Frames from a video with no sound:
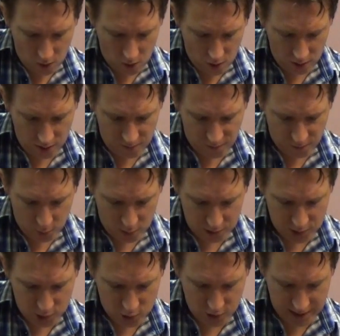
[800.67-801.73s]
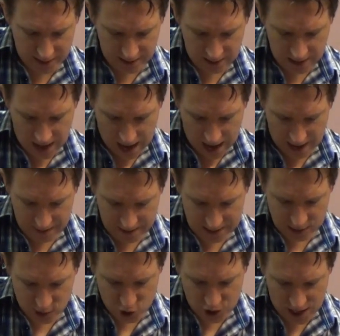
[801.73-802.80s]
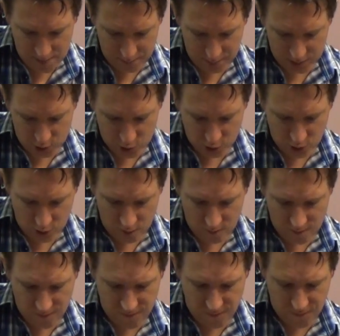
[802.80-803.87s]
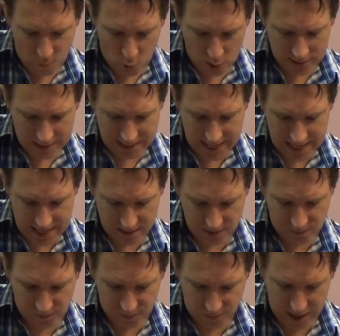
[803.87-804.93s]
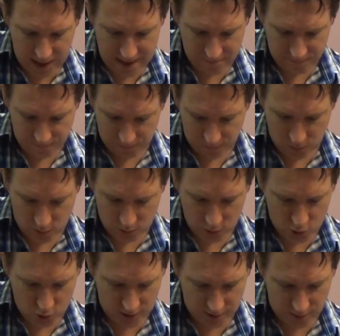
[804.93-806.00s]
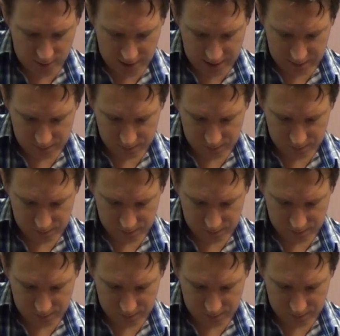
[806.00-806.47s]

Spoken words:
on the 4th string and then jump to 14th fret on string 3.